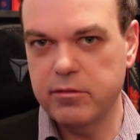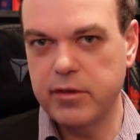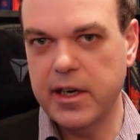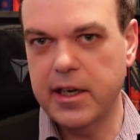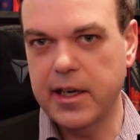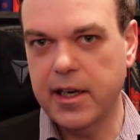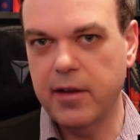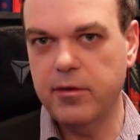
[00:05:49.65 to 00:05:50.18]

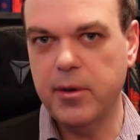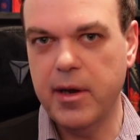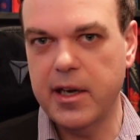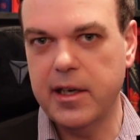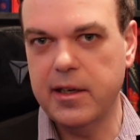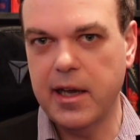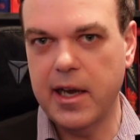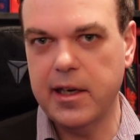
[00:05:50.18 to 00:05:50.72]
really give you
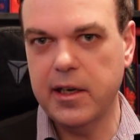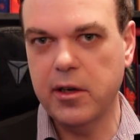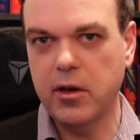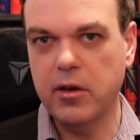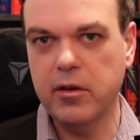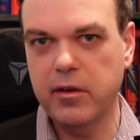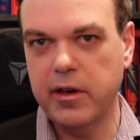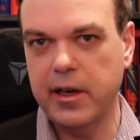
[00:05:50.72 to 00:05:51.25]
any
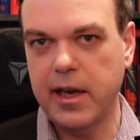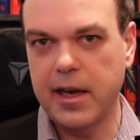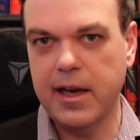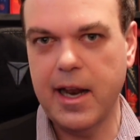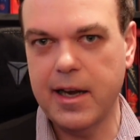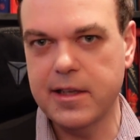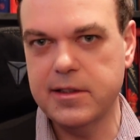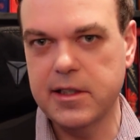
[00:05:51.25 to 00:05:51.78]
concrete
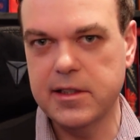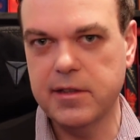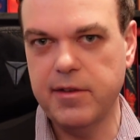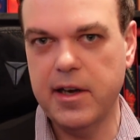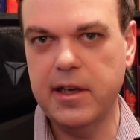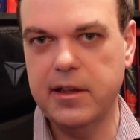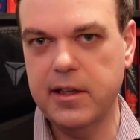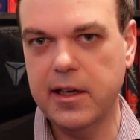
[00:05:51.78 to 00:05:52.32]
analysis of
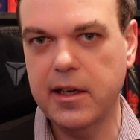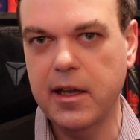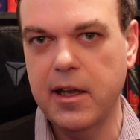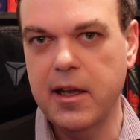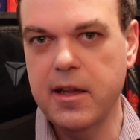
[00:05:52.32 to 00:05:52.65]
anything.